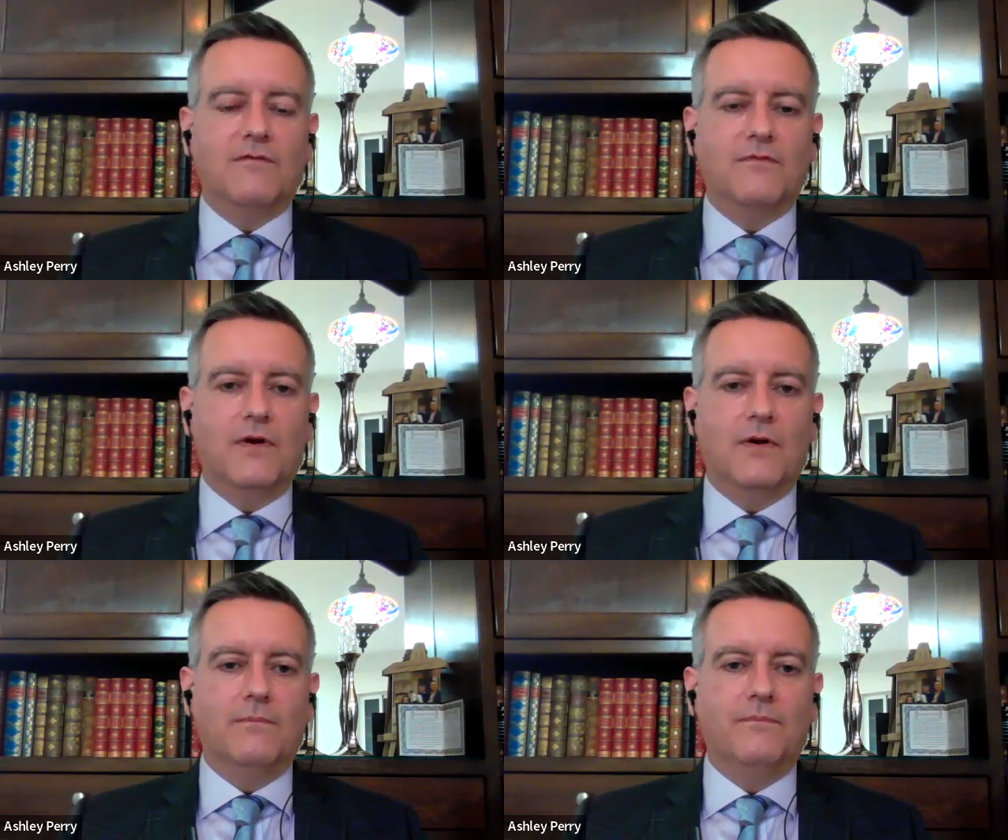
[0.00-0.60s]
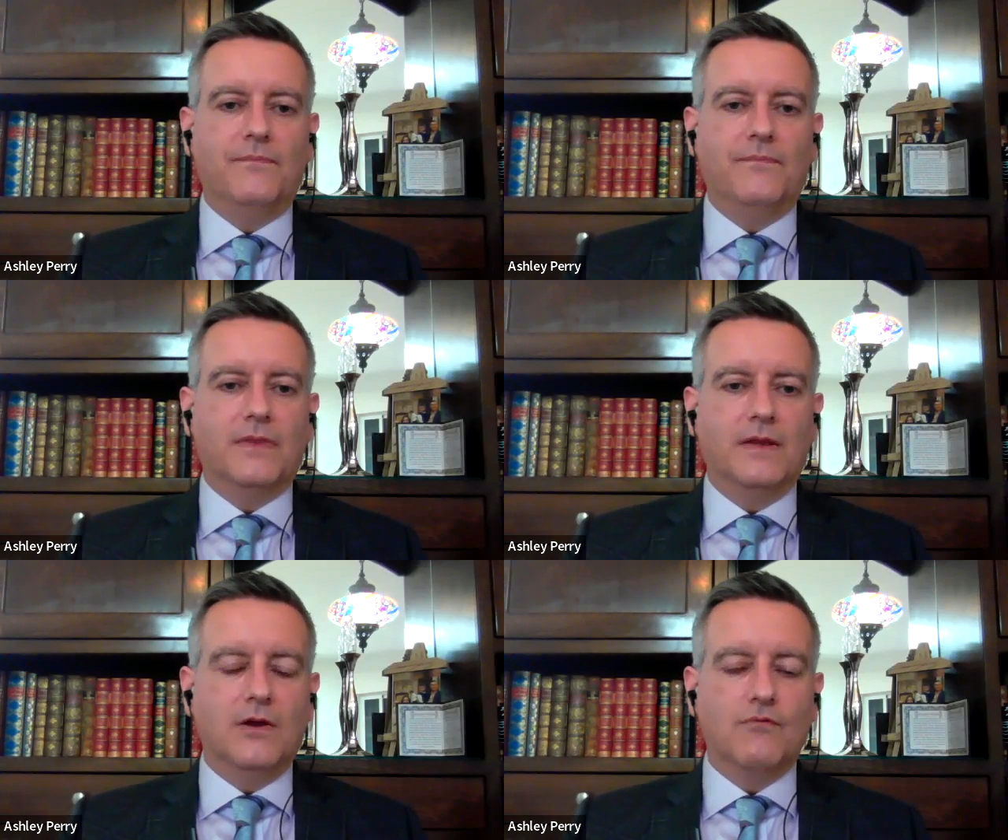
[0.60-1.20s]
from,
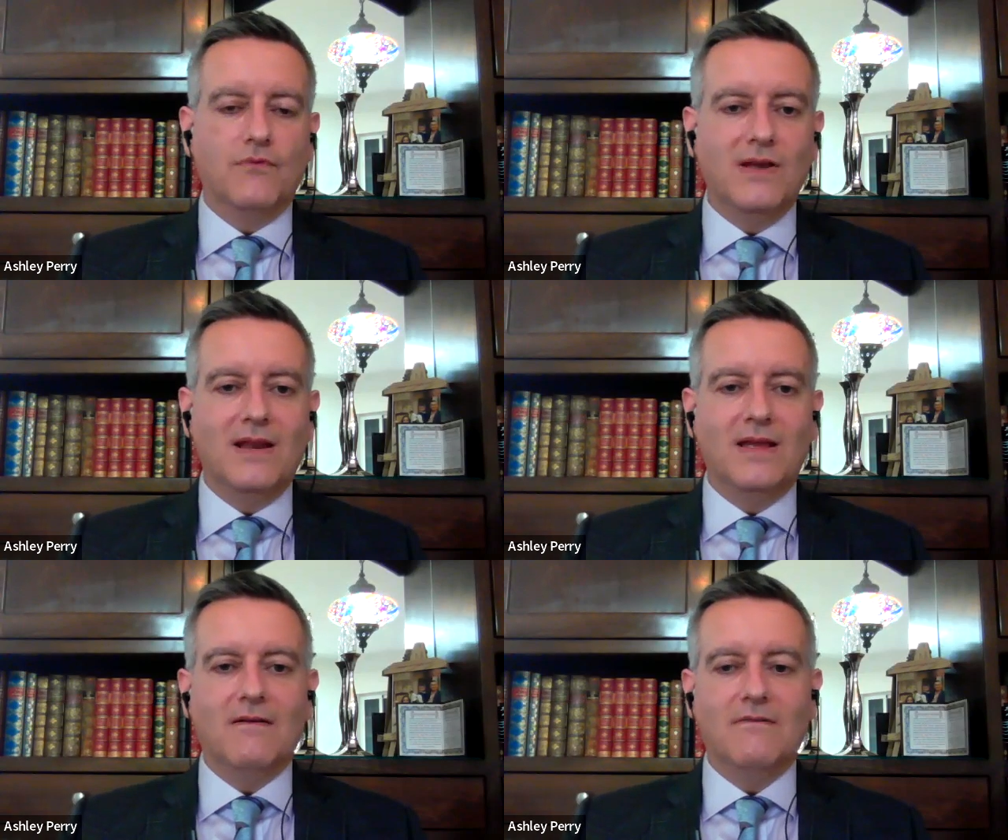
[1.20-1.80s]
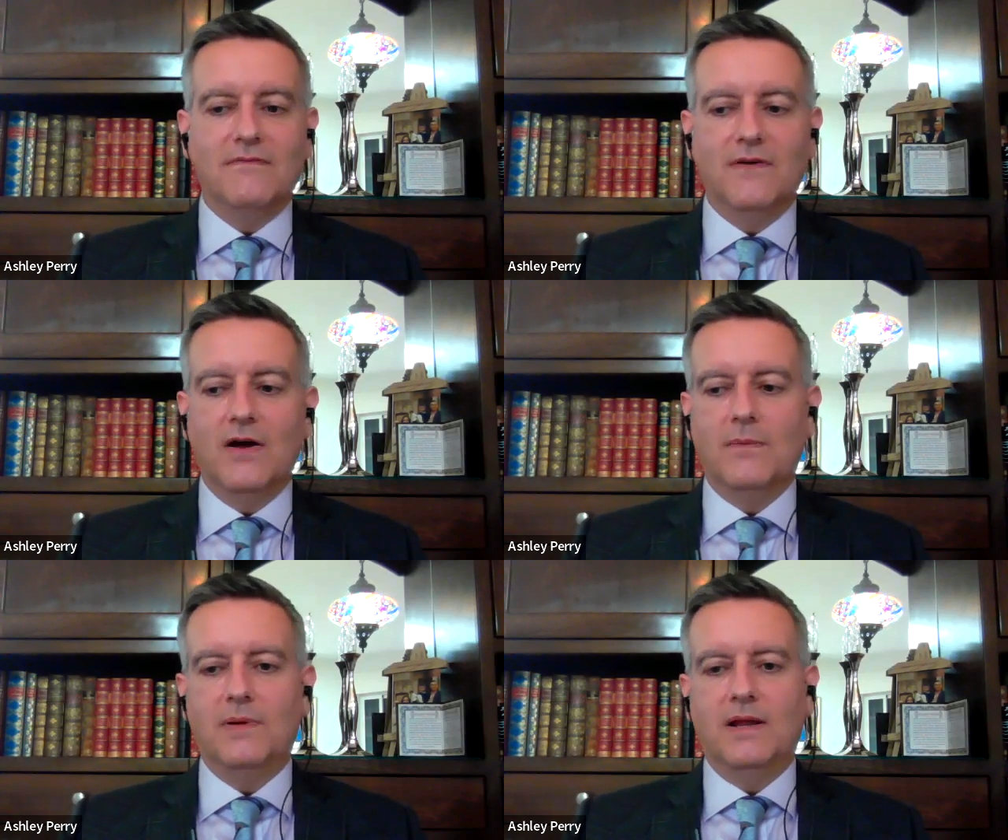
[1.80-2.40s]
really
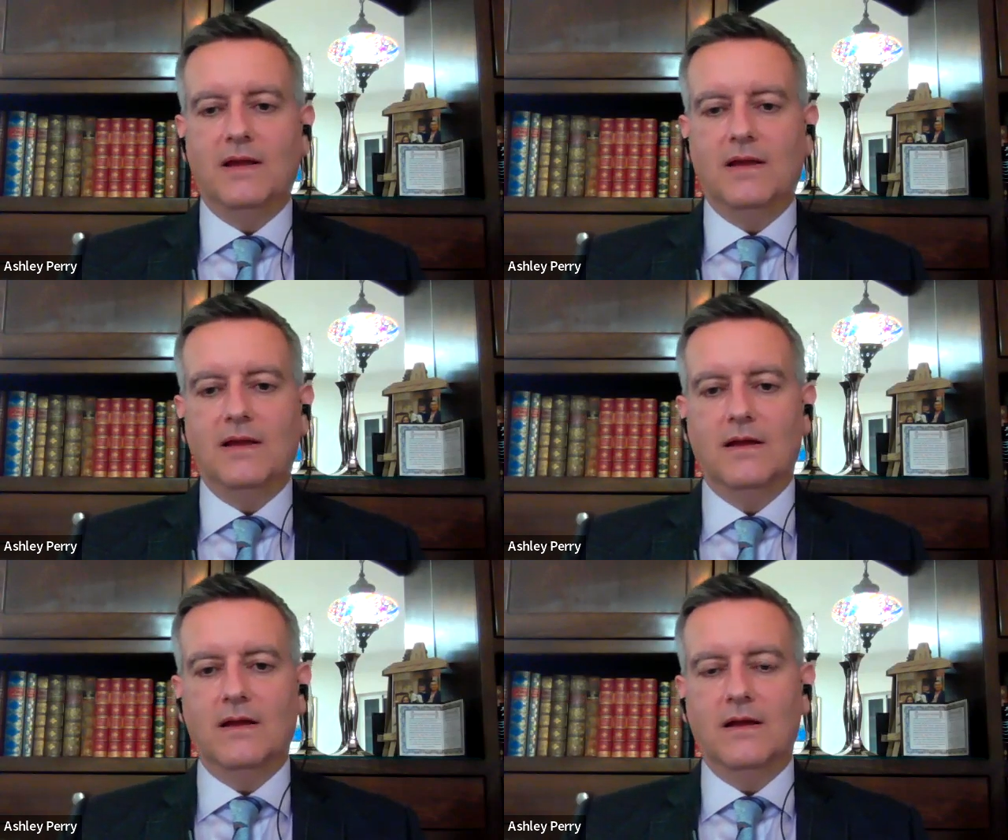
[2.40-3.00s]
verbally,